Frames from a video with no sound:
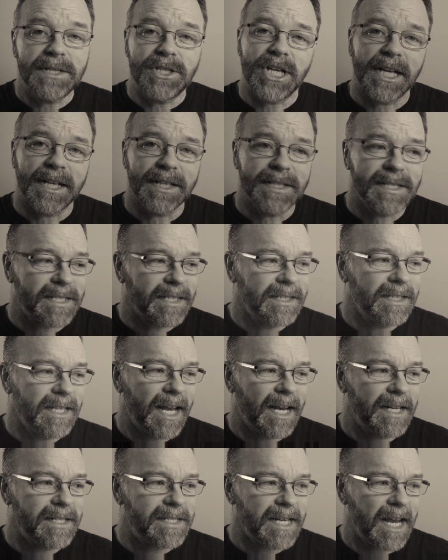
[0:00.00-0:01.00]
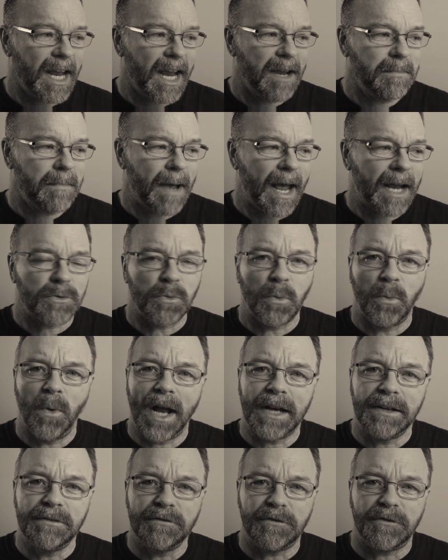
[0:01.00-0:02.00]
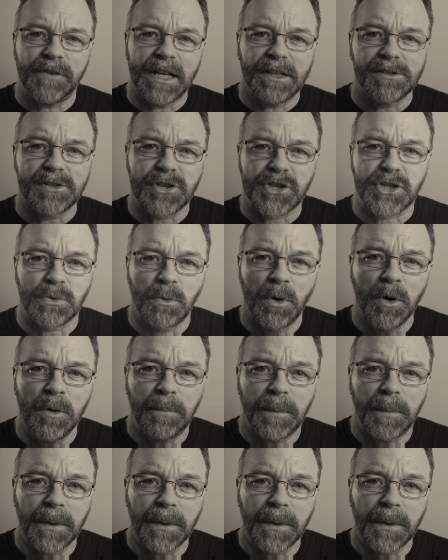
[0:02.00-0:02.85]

chickens and their dam at one fell swoop?